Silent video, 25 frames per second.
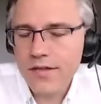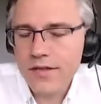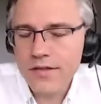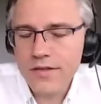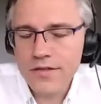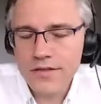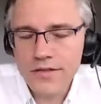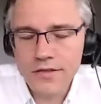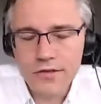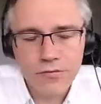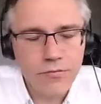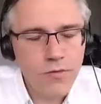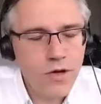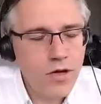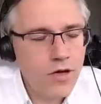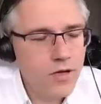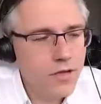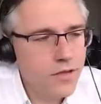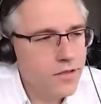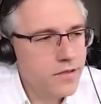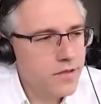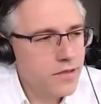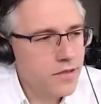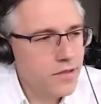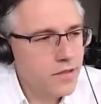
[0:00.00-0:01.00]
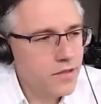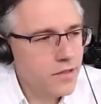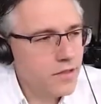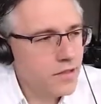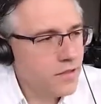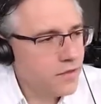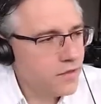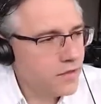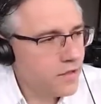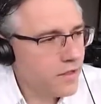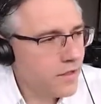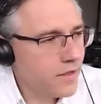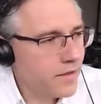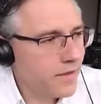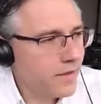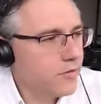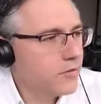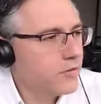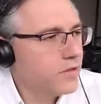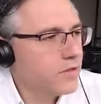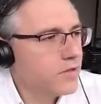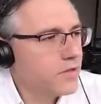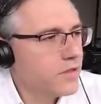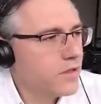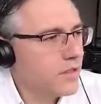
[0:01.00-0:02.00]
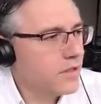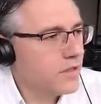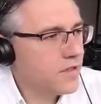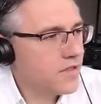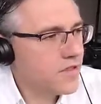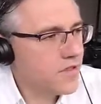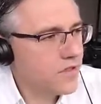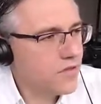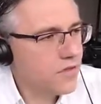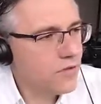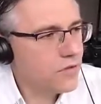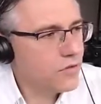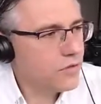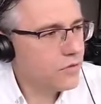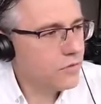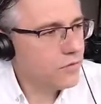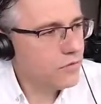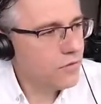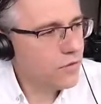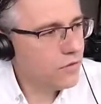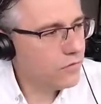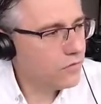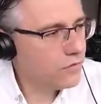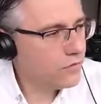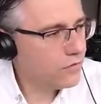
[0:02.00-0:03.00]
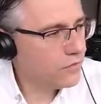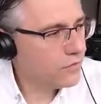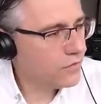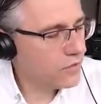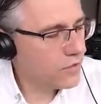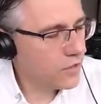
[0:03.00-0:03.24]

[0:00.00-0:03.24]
entangled in a cycle of